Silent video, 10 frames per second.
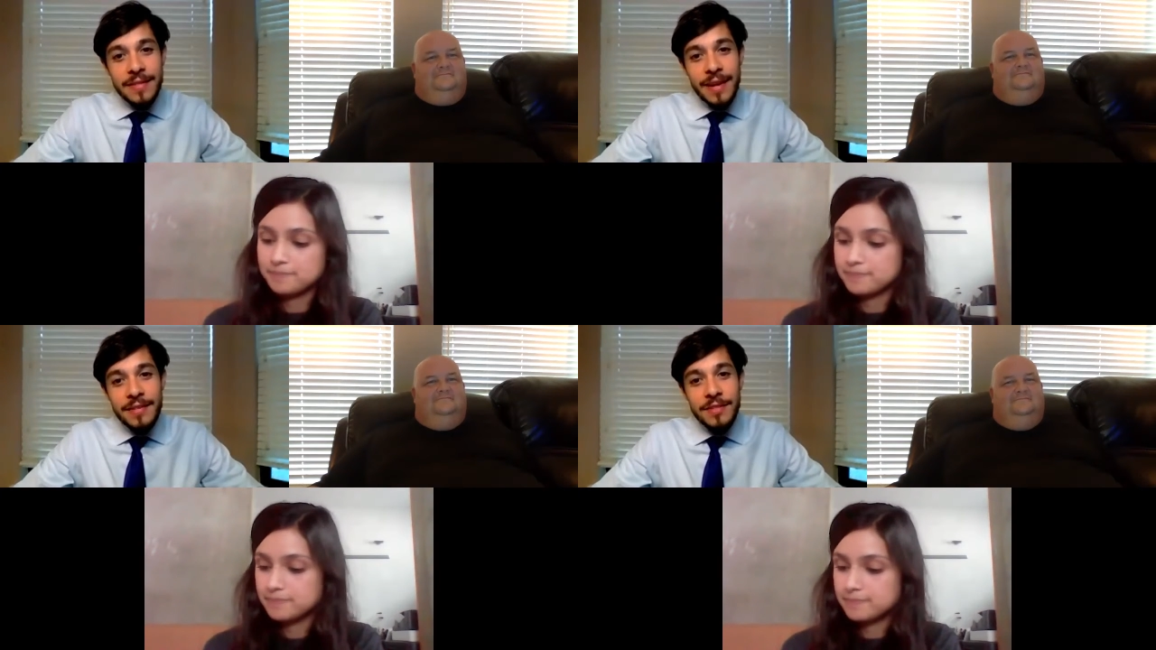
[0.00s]
Speaker 1: So,
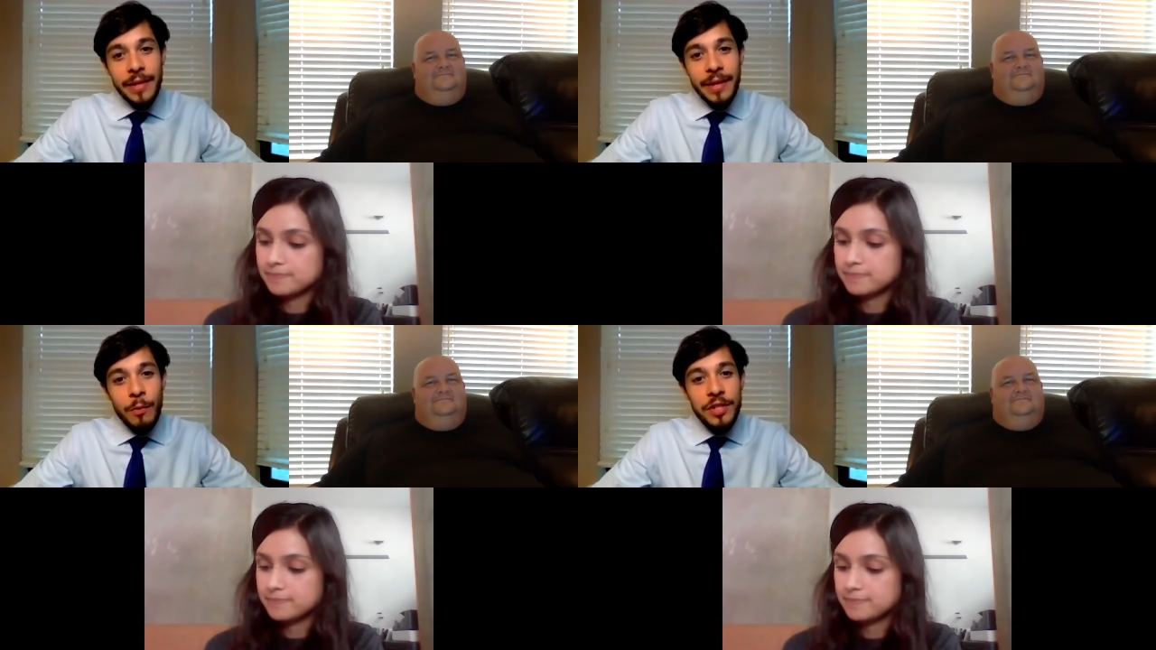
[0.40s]
like, we're
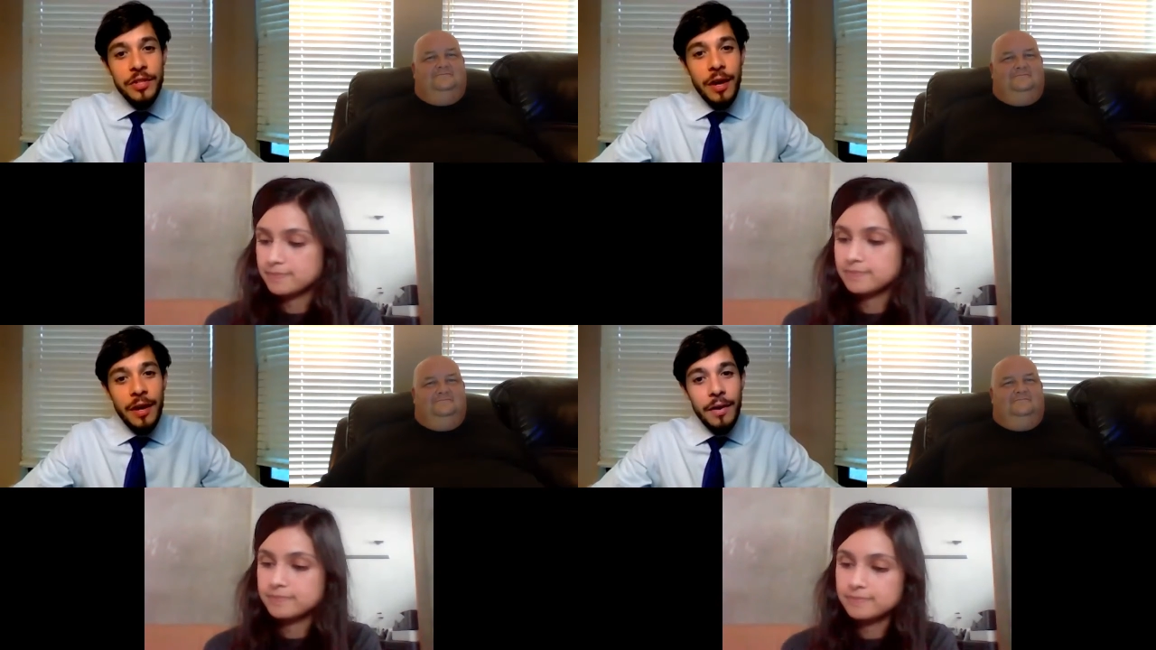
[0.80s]
taught
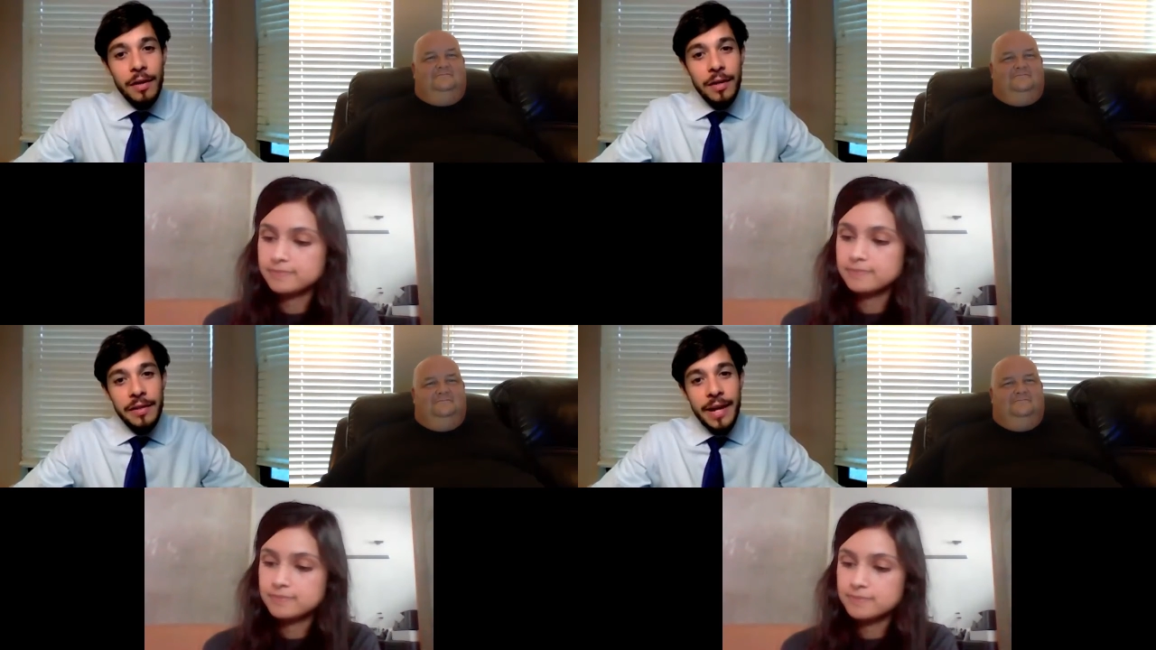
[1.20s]
all our
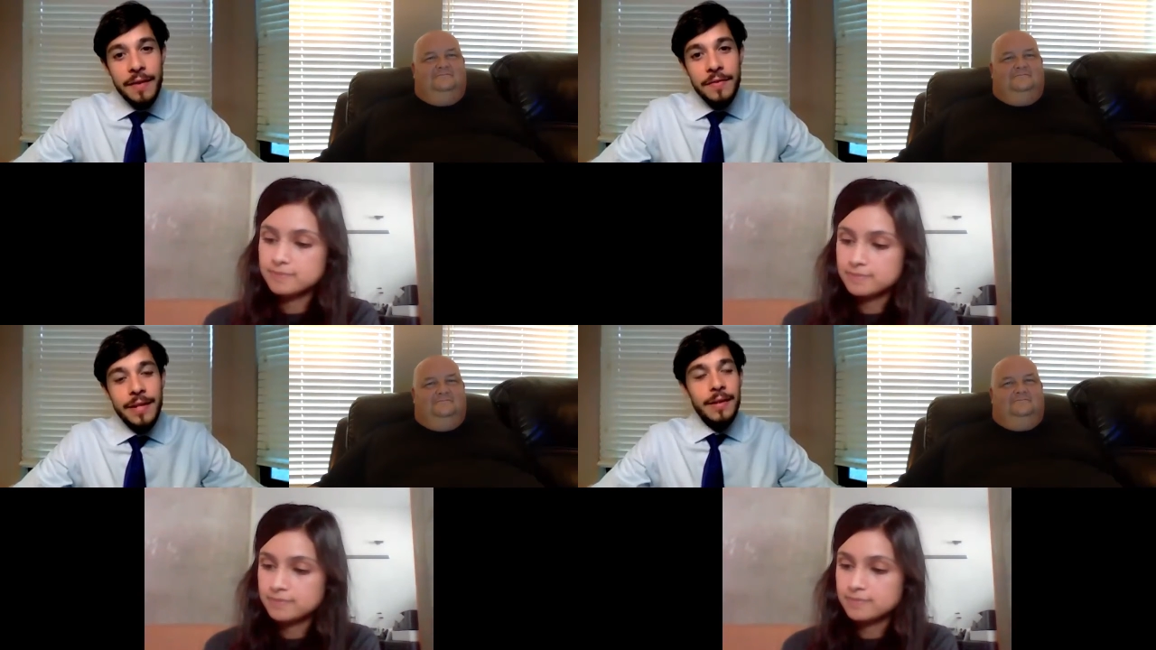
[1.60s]
lives that
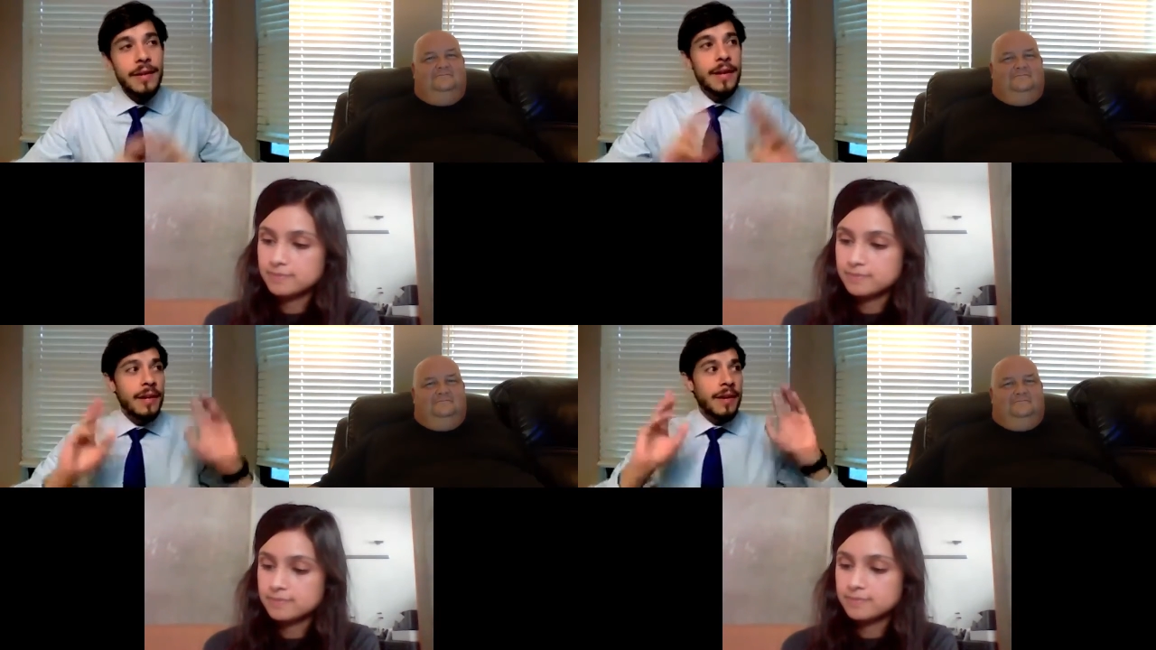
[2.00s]

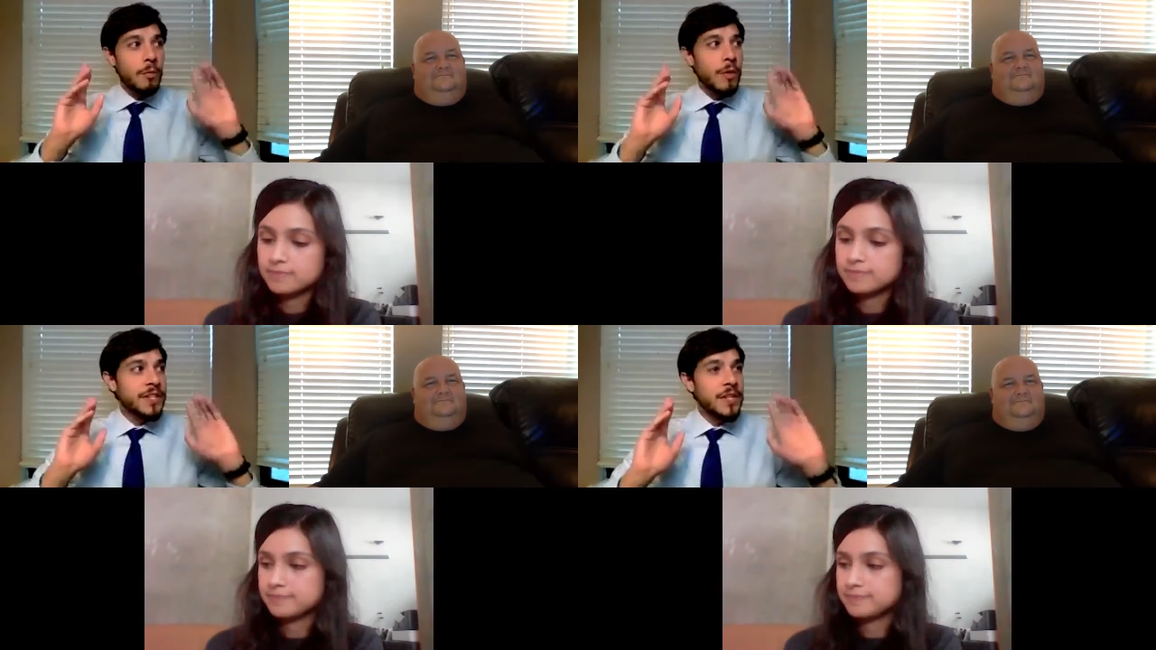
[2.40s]
once you
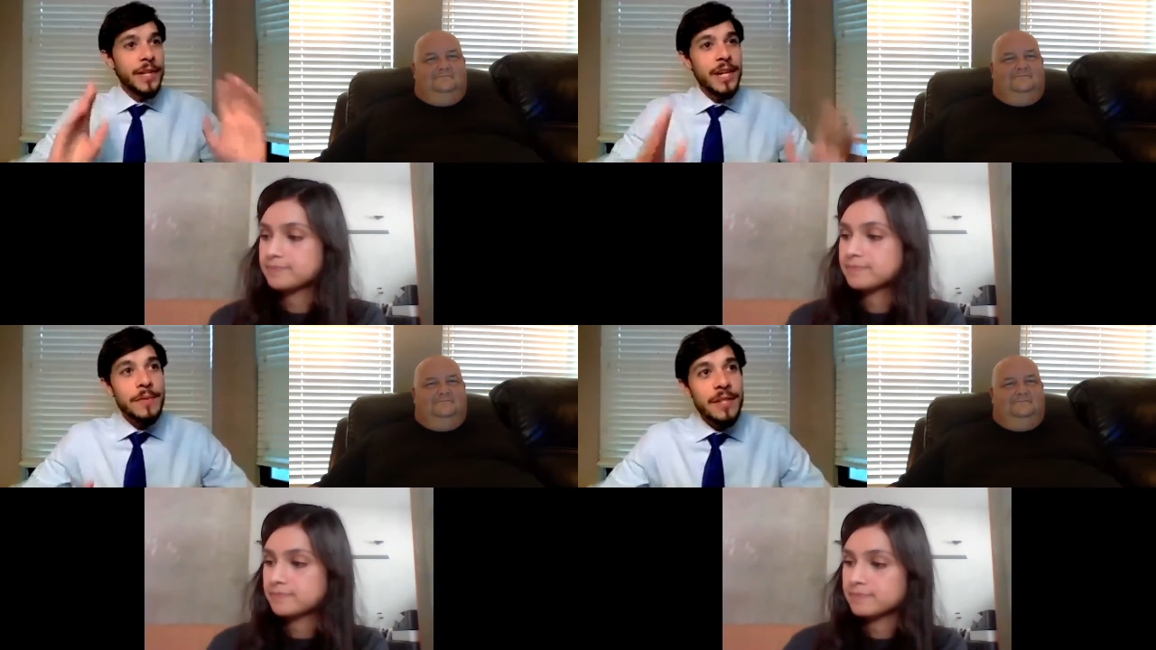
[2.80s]
become
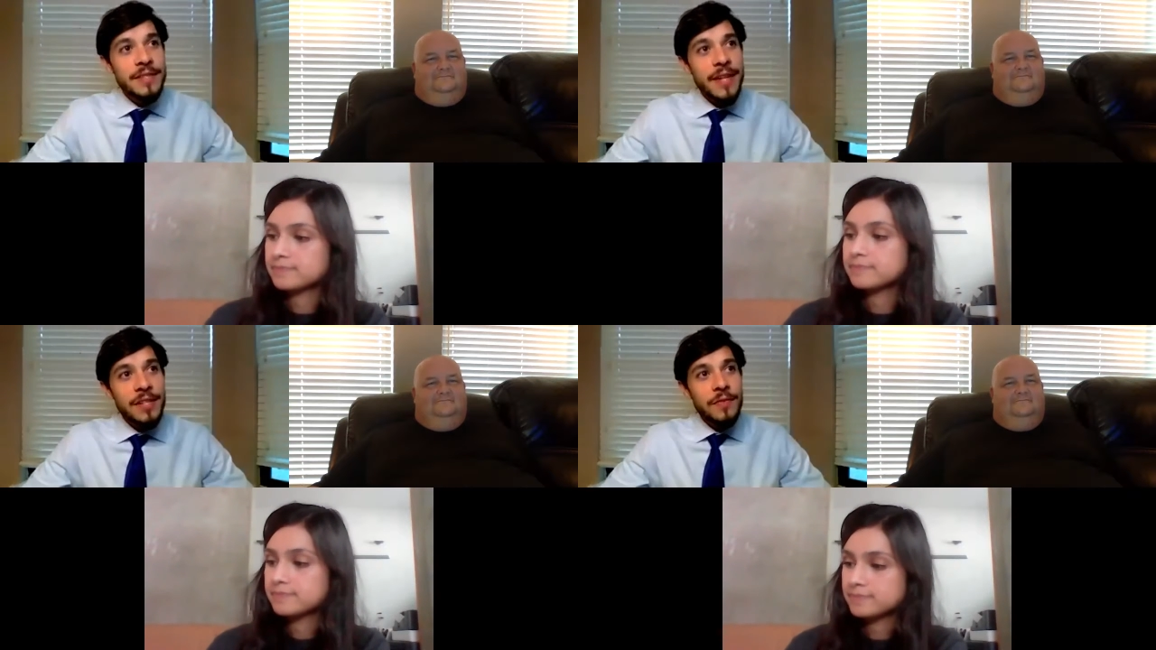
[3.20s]
successful,